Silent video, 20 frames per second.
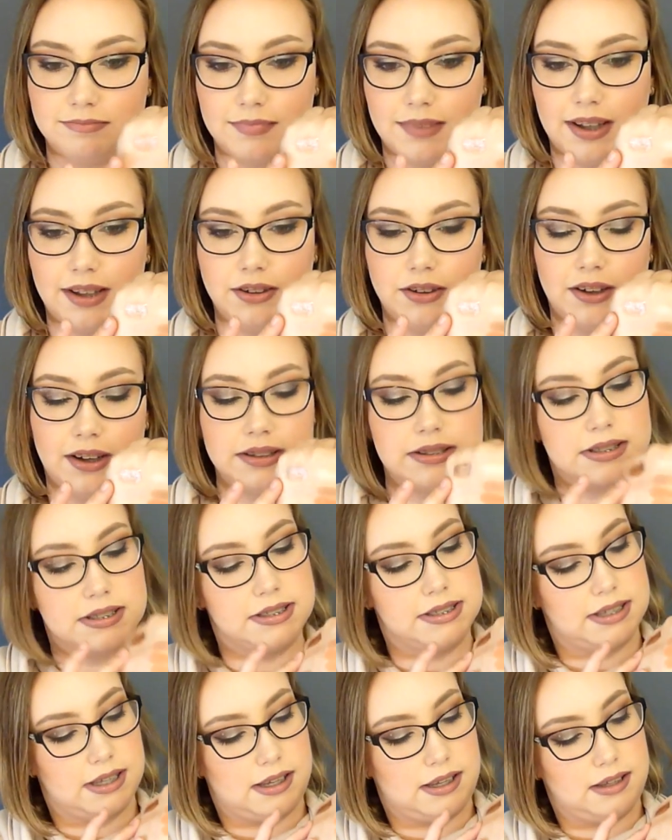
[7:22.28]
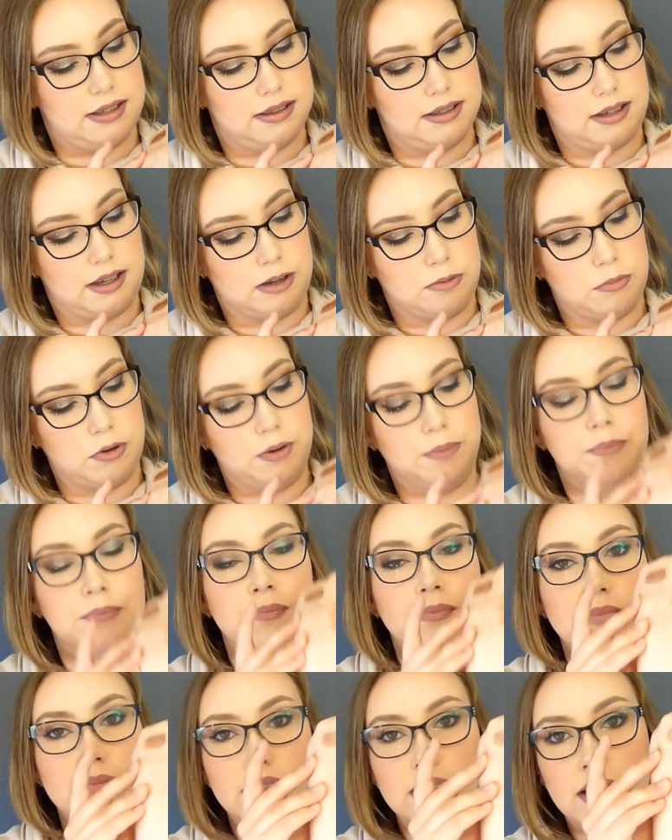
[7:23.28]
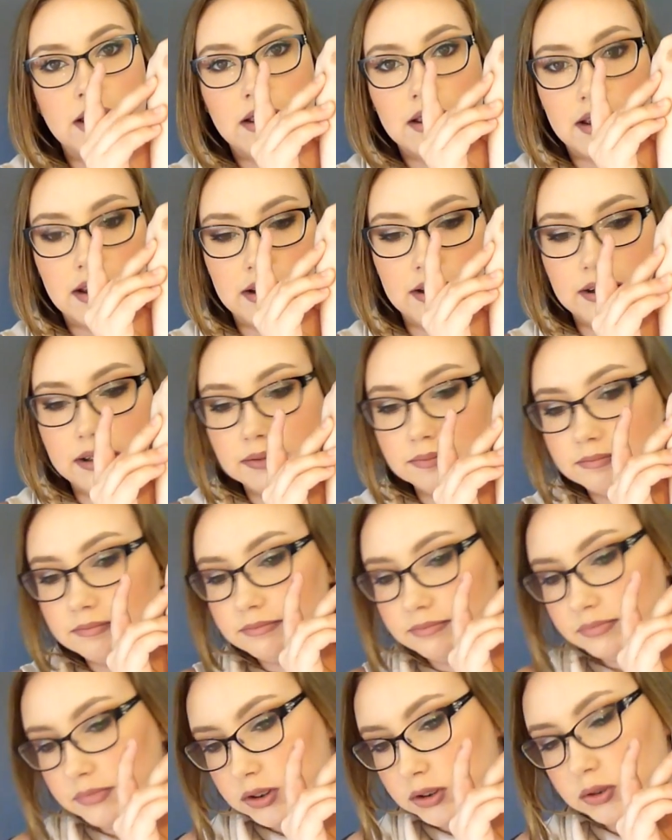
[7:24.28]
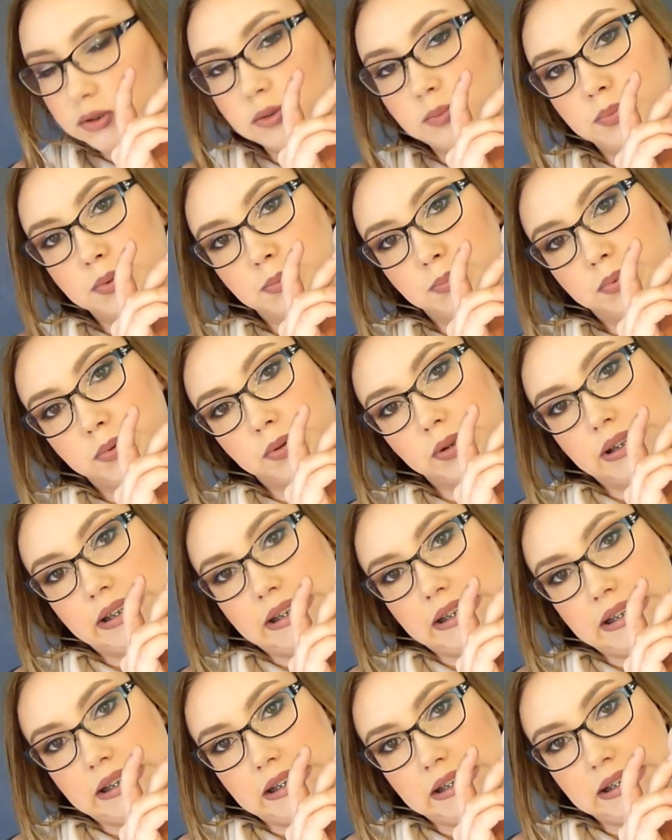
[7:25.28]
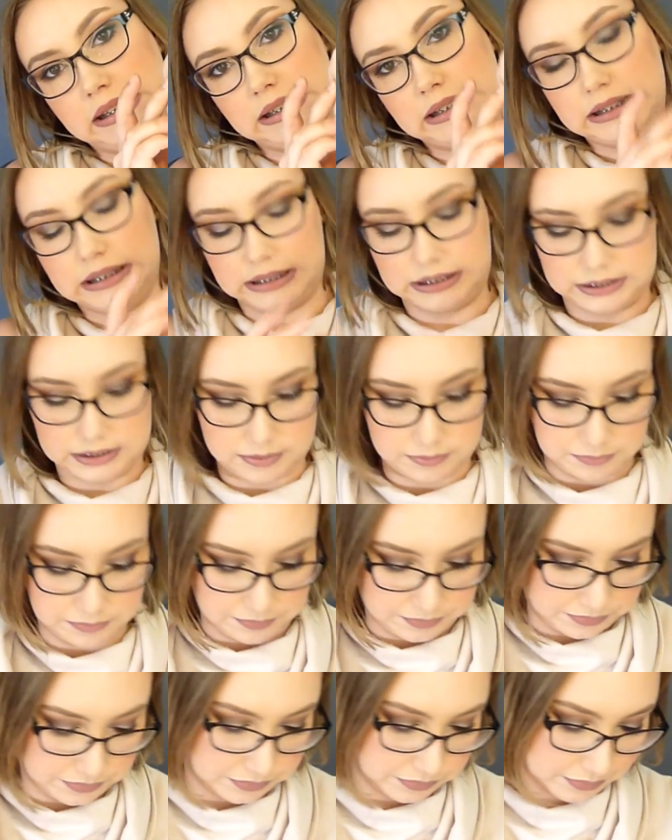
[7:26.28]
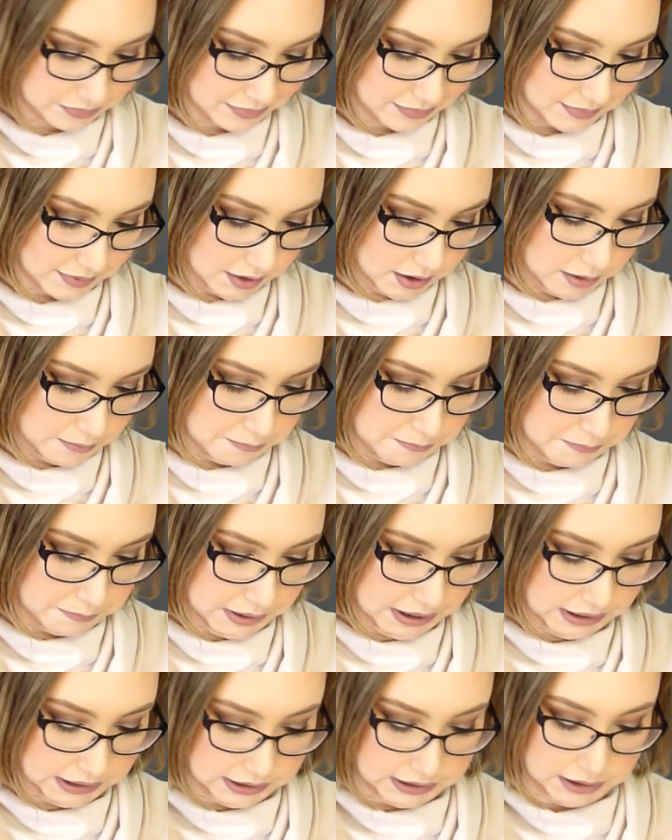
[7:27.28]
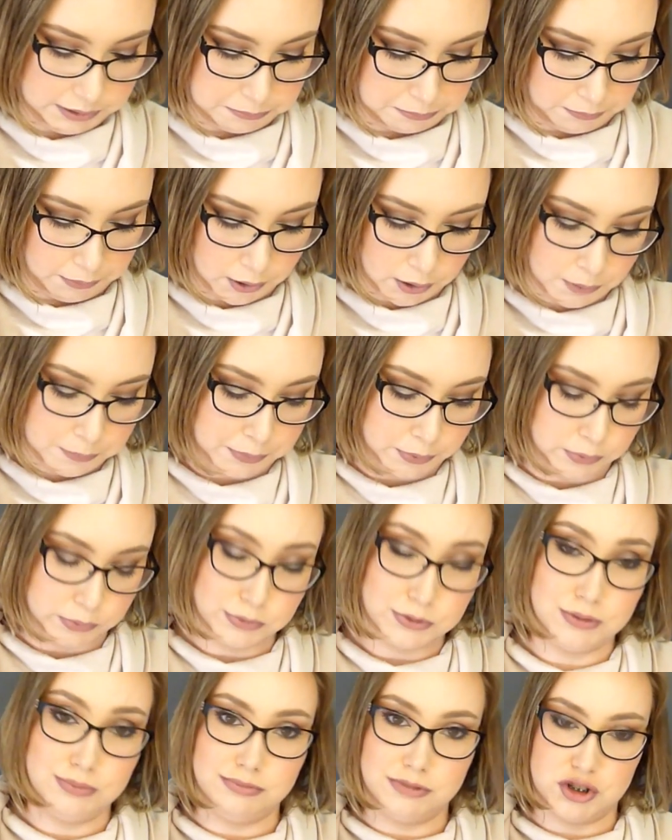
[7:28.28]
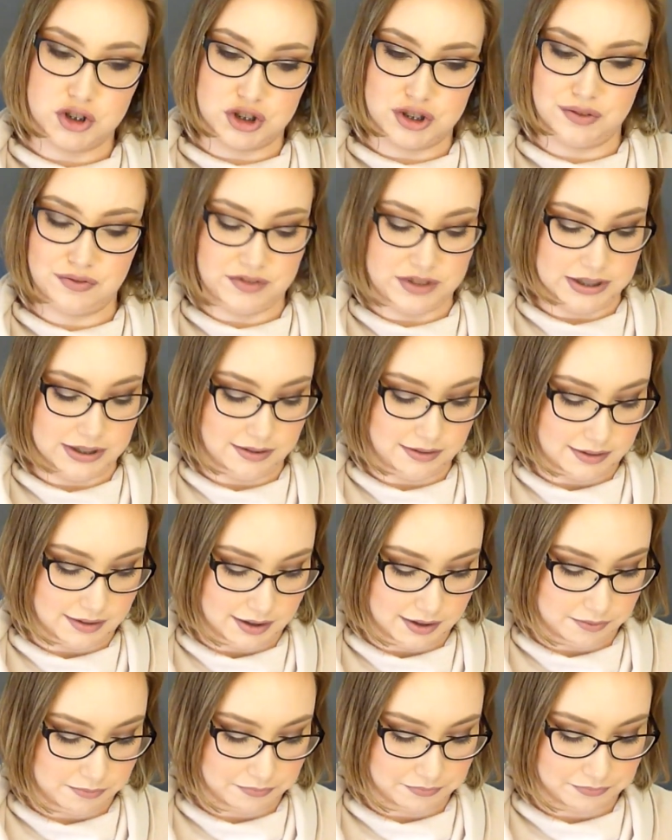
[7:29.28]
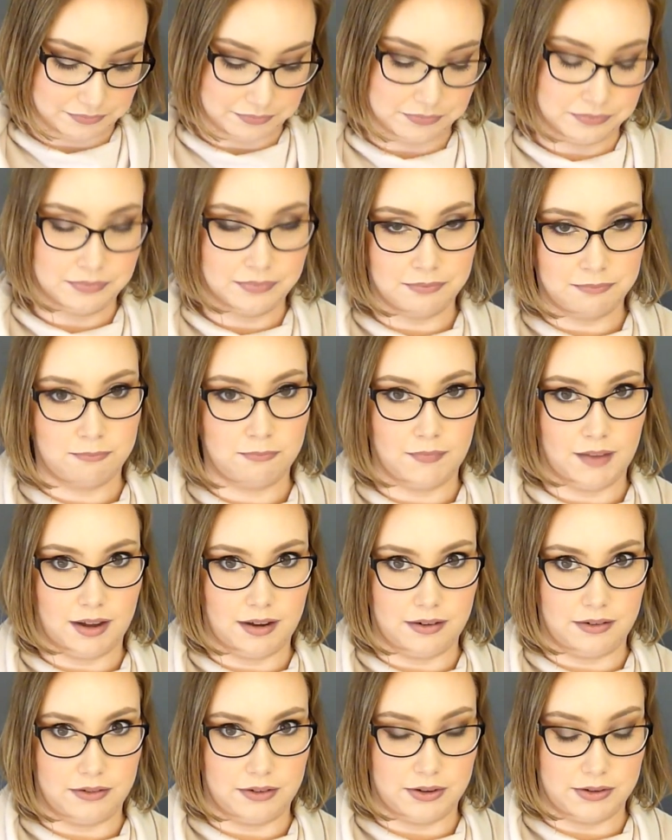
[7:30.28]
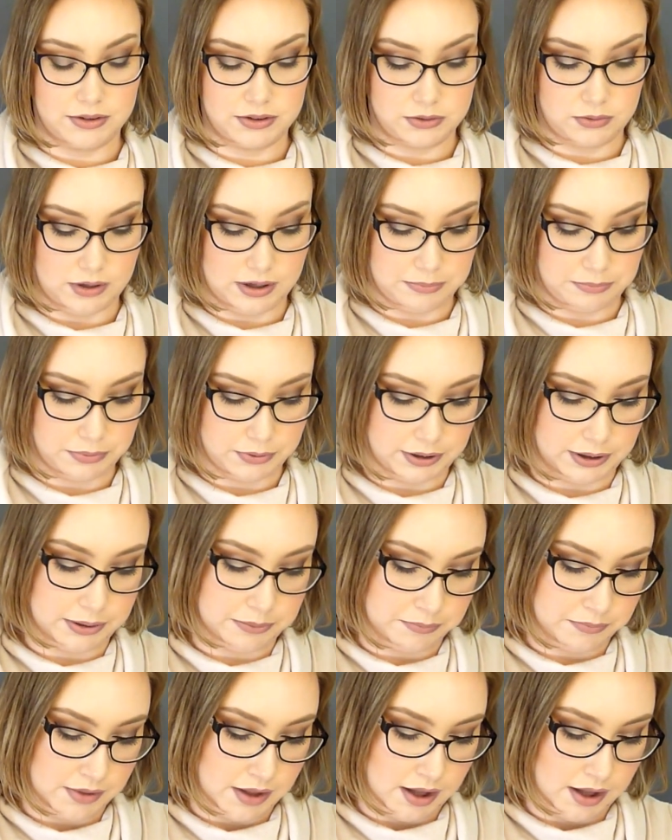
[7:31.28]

that you guys can see in the camera. Super pretty, like pinky purple shifty thing. I don't know, it's quite pretty.